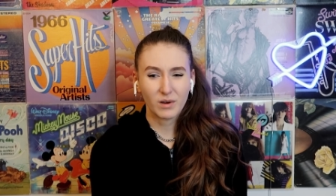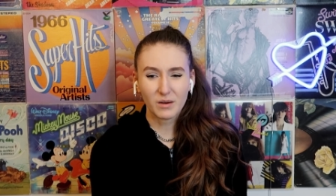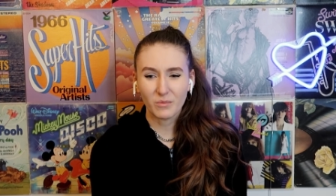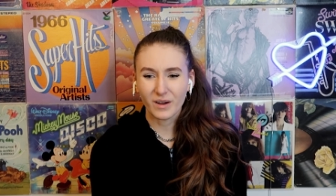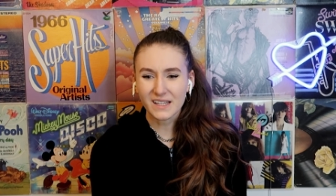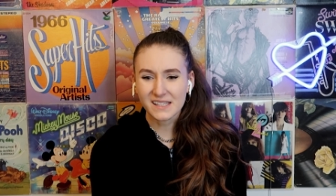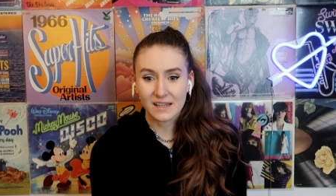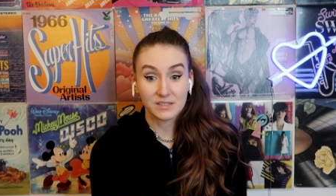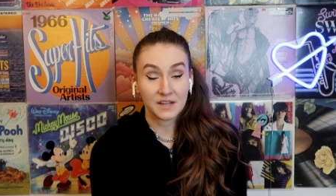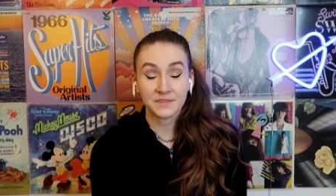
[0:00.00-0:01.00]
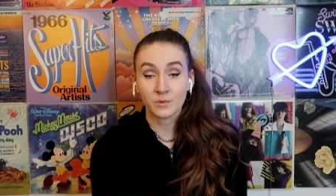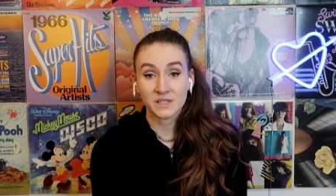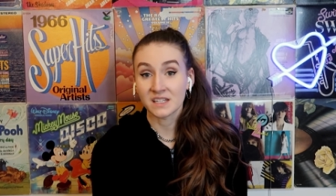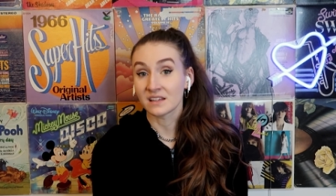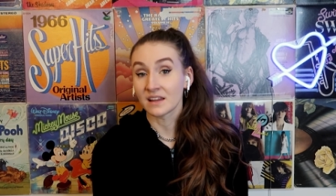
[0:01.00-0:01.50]
What was it? it definitely
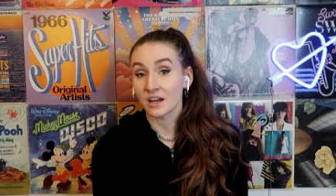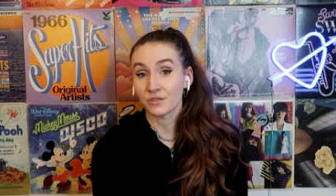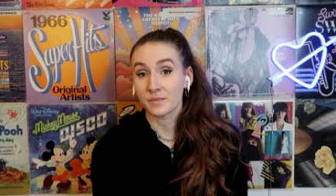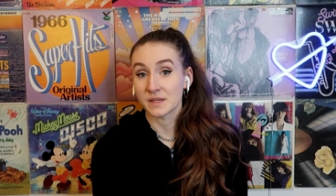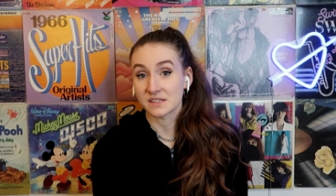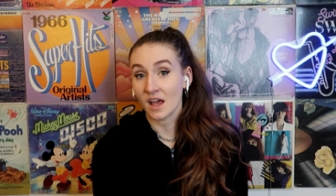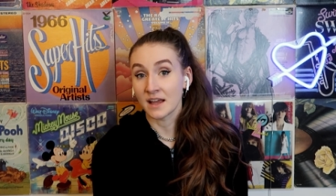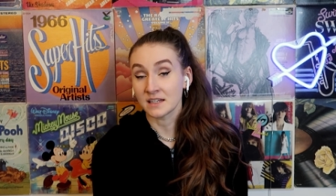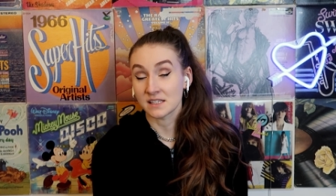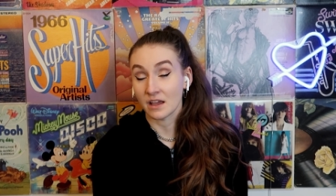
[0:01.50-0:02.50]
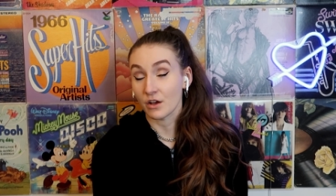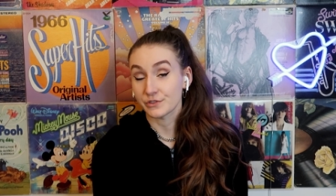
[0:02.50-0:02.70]
wasn't a glare from the sun because I